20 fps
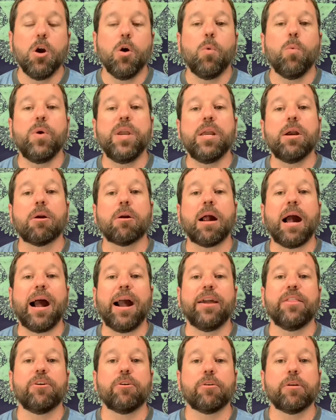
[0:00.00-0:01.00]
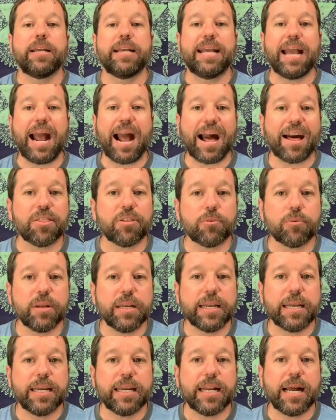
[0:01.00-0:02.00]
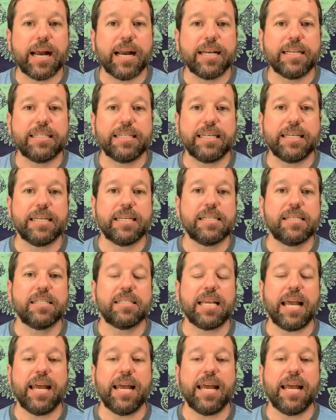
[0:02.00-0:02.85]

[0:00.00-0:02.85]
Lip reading: We are either gathering in ideas